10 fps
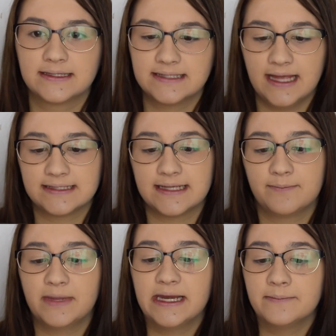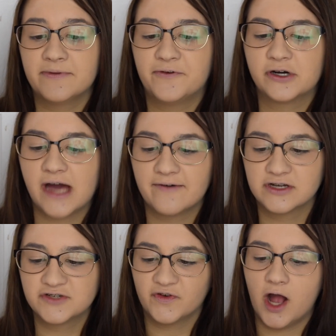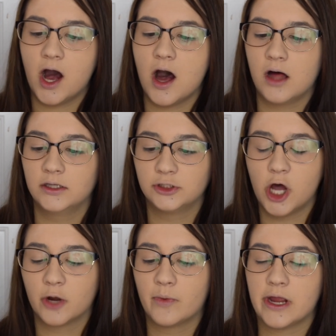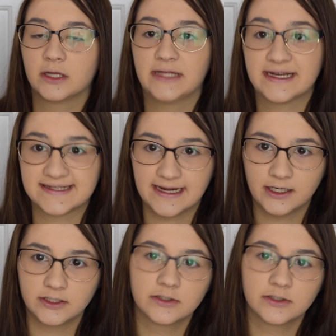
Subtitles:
It says a medium to full coverage for all, long wear, light as air.